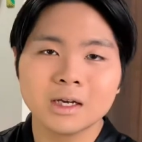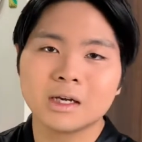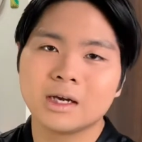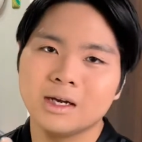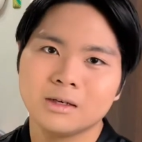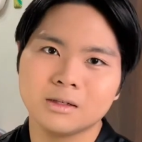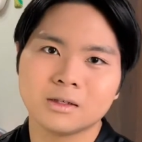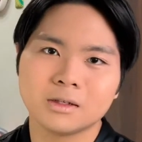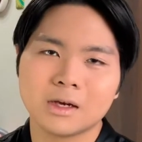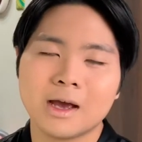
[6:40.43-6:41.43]
And
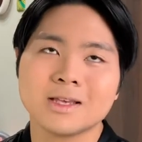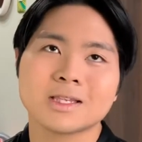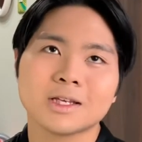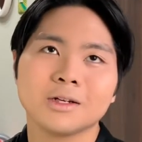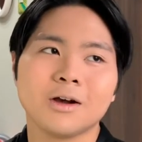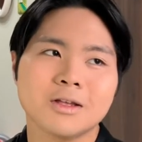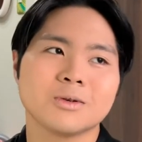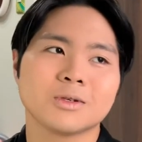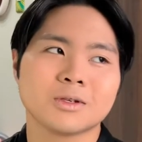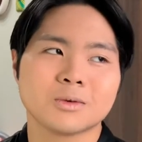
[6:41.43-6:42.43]
I still
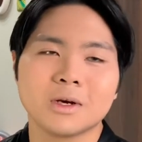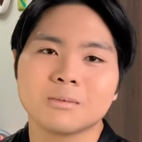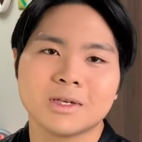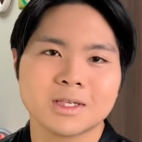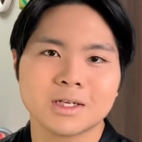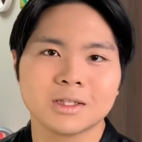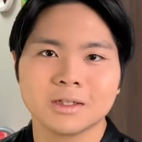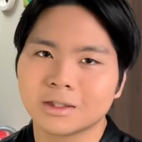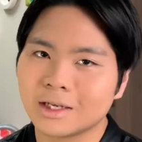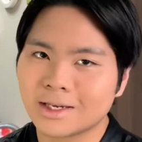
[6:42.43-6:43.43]
also just want my skin to
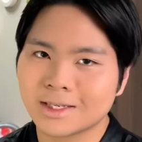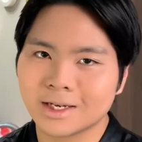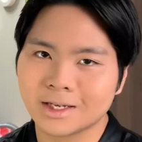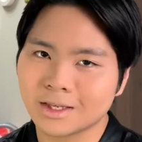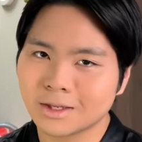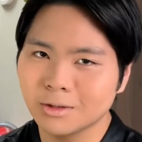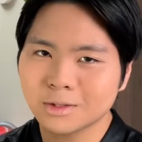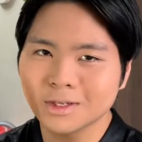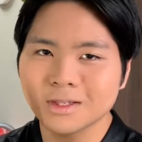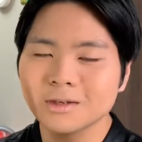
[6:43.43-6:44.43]
look like skin. So
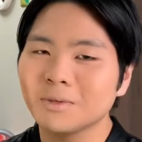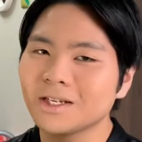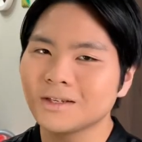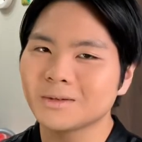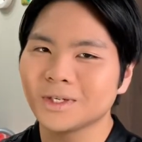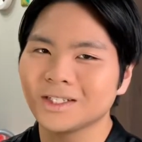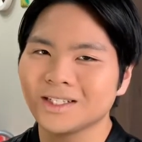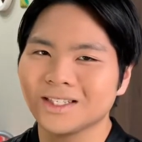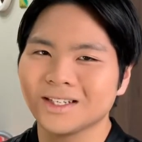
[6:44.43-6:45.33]
just the places where it needs